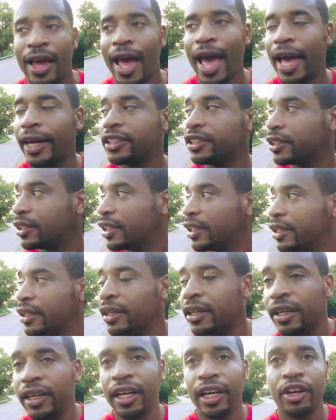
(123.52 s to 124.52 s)
Actually,
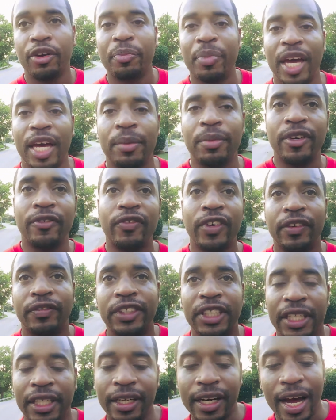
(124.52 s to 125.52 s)
they gonna pay me
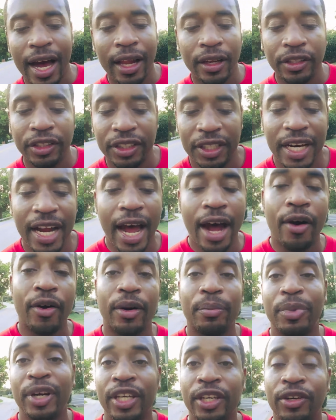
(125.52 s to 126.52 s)
$15 an
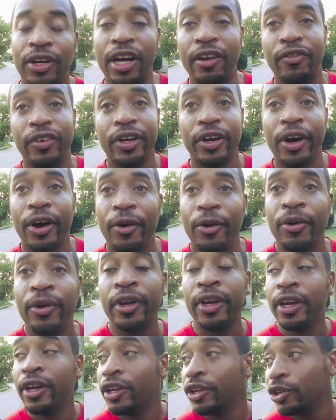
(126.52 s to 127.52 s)
hour, but you never know.
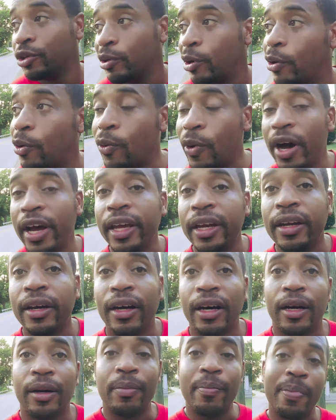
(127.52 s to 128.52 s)
You know what?
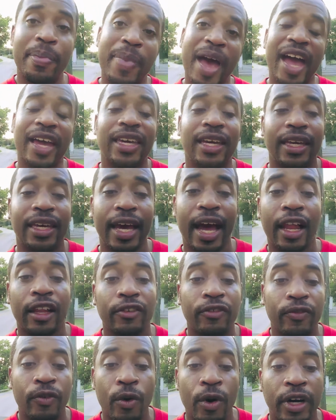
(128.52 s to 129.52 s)
Back in
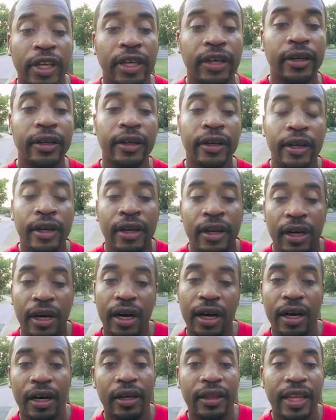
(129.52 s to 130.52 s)
California,
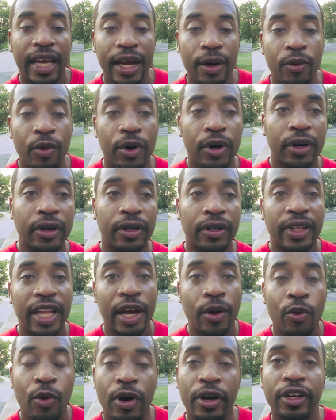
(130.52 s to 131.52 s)
they
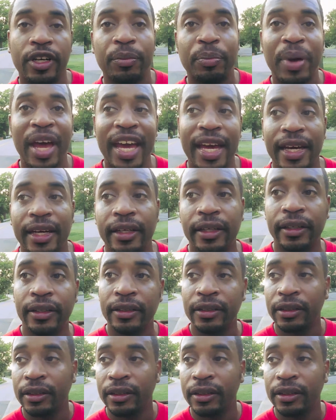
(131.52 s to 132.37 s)
wanted to pay